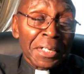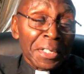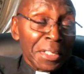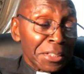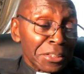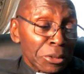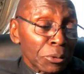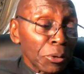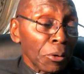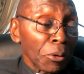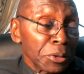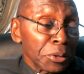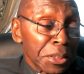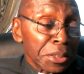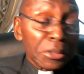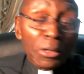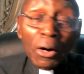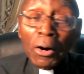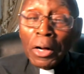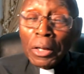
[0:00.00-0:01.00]
You don't
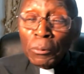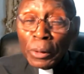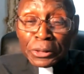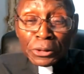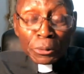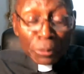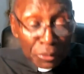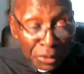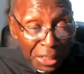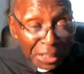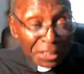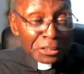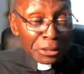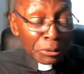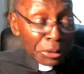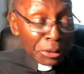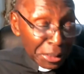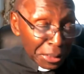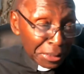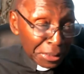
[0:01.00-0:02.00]
need all what you think you
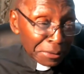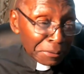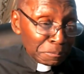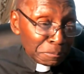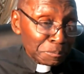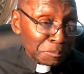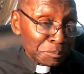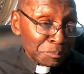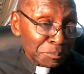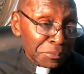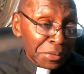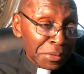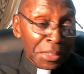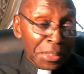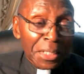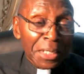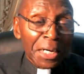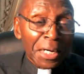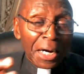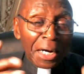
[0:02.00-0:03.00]
need.
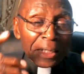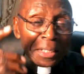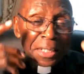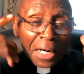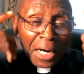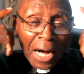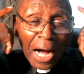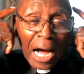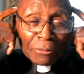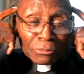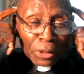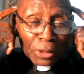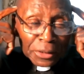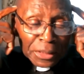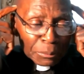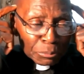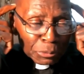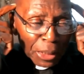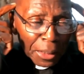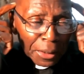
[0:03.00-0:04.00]
And I have to
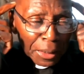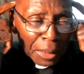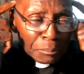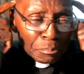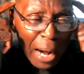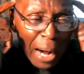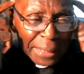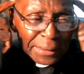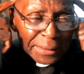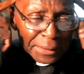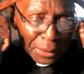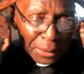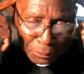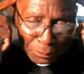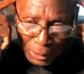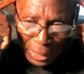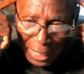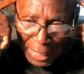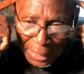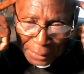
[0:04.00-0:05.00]
keep telling myself
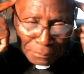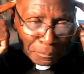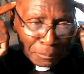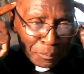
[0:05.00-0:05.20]
that.